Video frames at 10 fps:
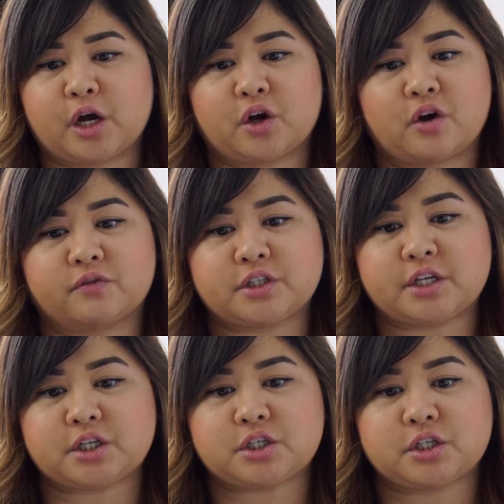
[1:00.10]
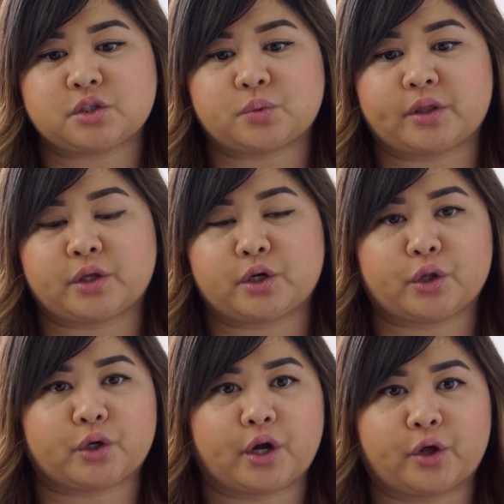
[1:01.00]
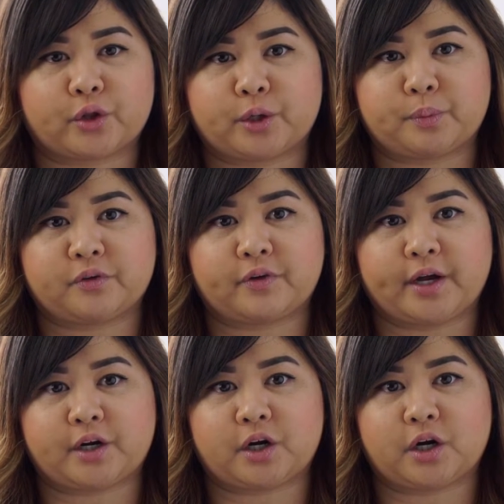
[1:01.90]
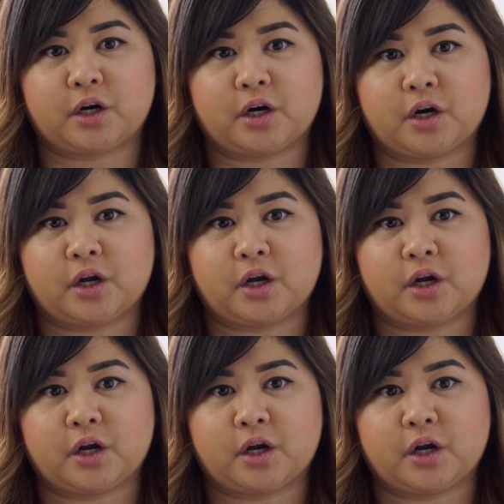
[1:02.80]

uh, conversations with another healthcare provider